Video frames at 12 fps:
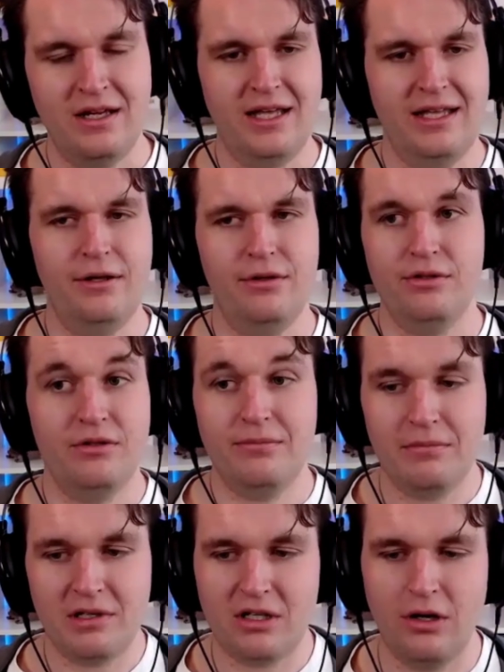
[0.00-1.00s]
and they'll
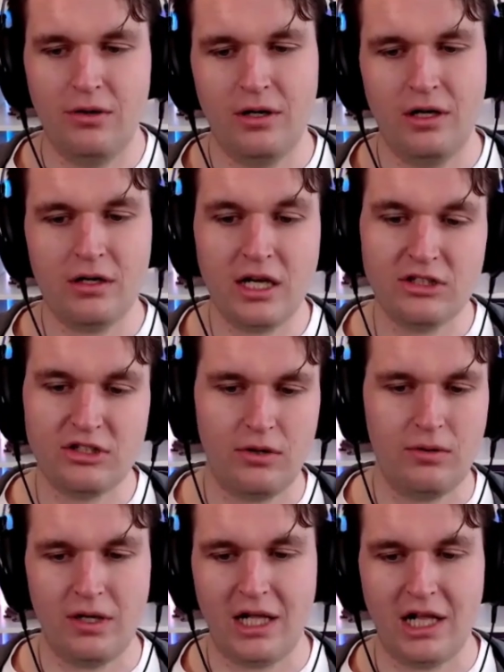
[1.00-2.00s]
go okay
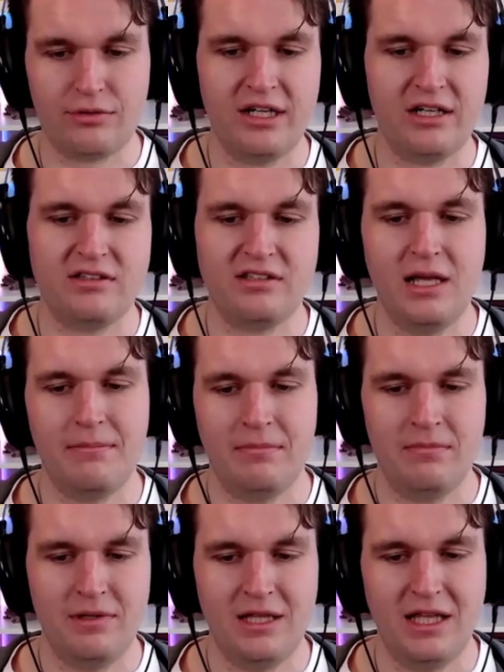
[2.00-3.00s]
so i'll create a team
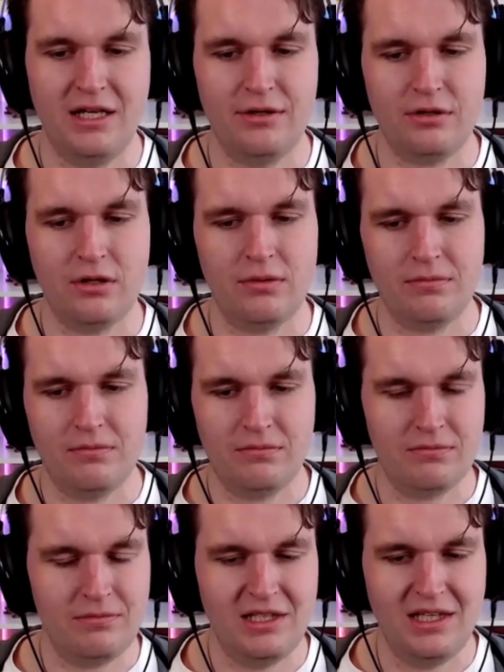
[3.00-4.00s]
and then you'll go
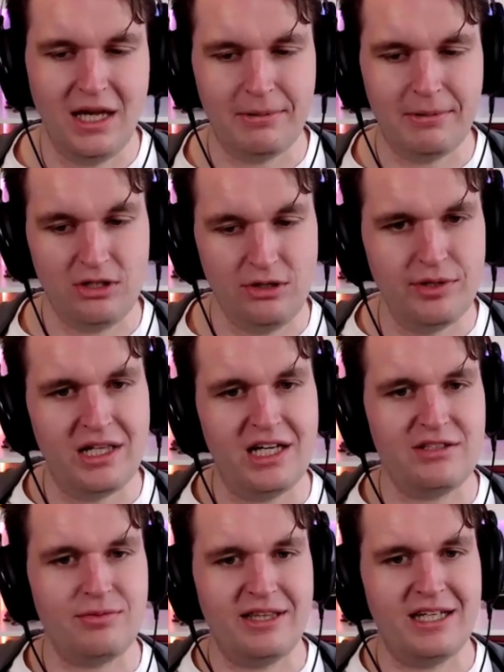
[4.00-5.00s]
yeah but do you
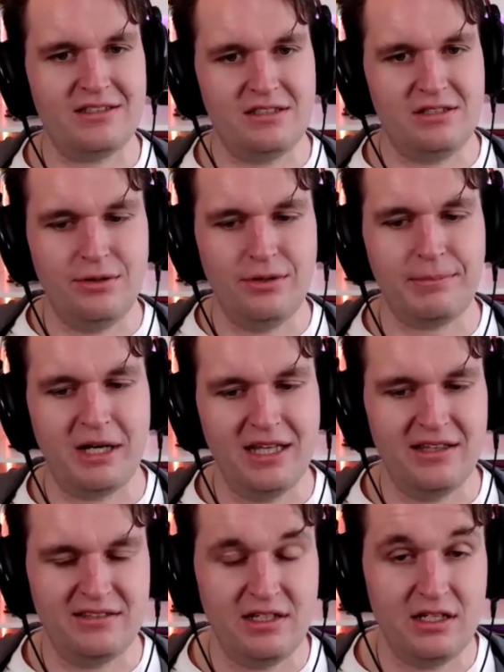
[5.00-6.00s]
realize what that's doing behind
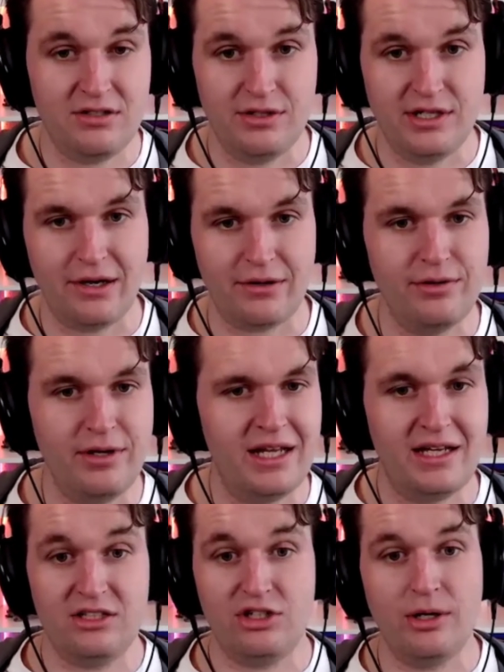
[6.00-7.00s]
the scenes you're not
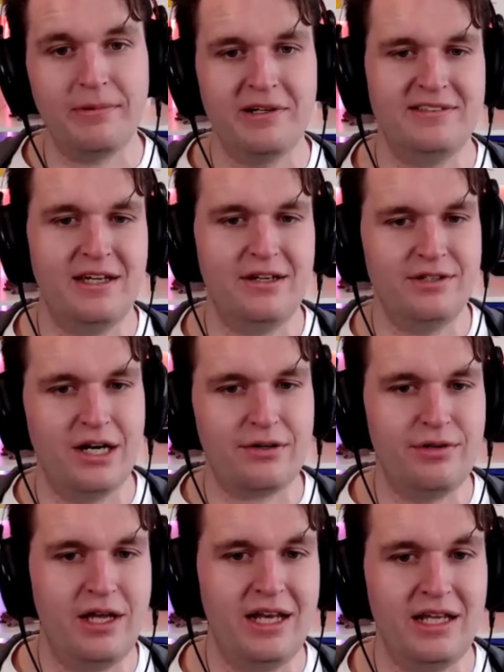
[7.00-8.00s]
creating a sharepoint site you're not
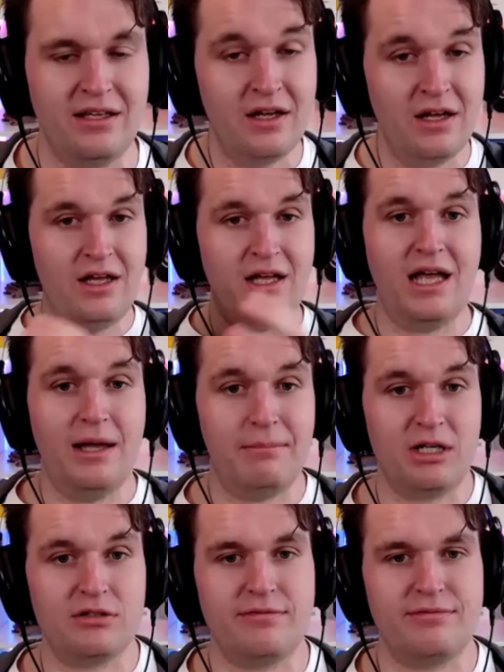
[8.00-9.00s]
creating a
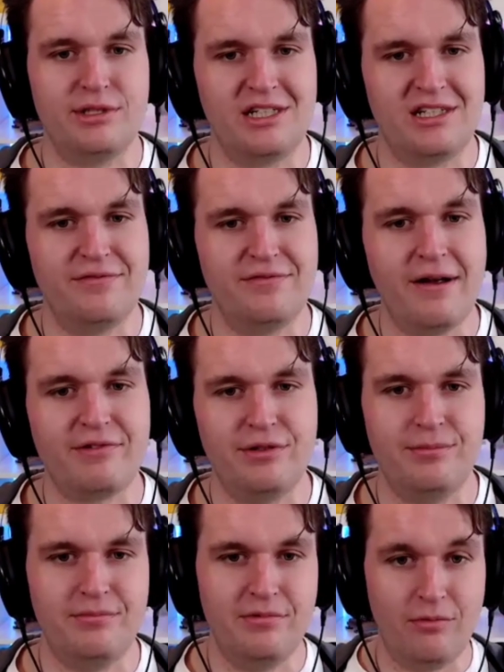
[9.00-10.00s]
microsoft 365
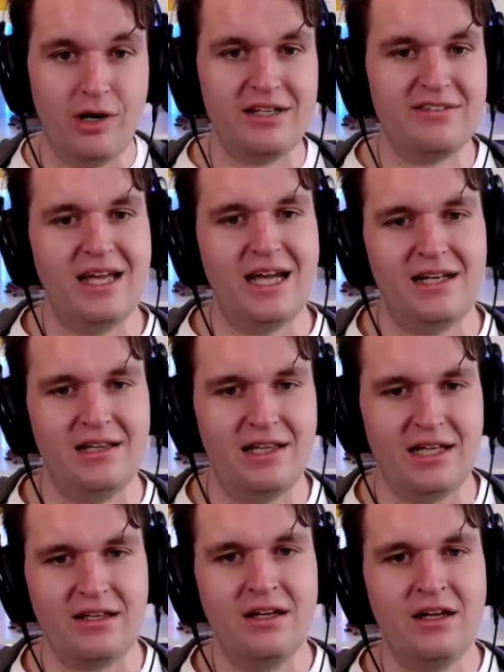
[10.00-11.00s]
group what is that
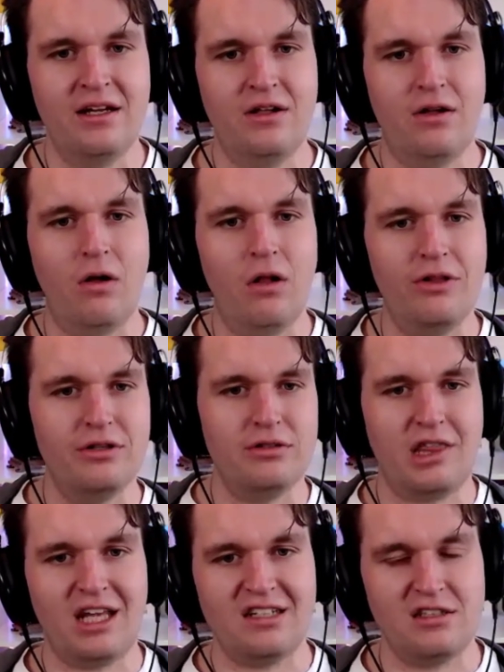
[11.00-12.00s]
like all those
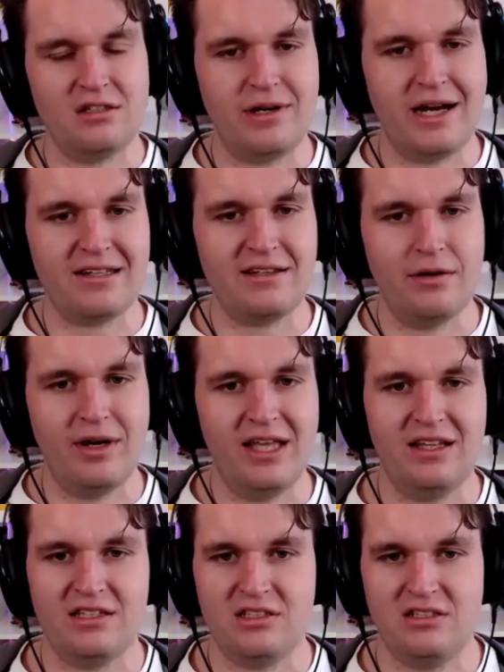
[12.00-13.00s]
things interact in a way
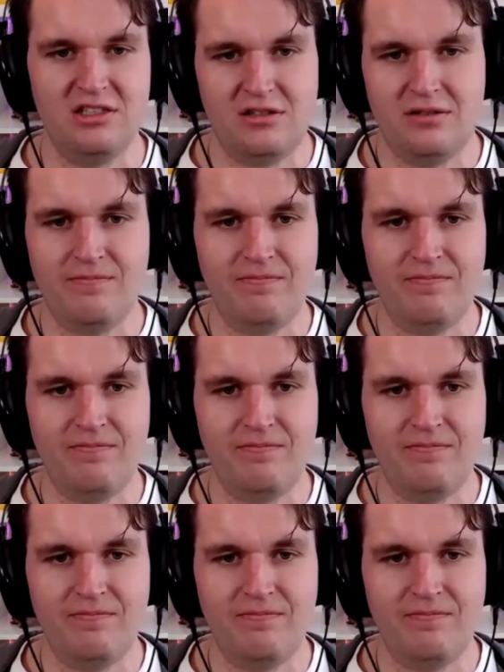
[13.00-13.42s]
that's just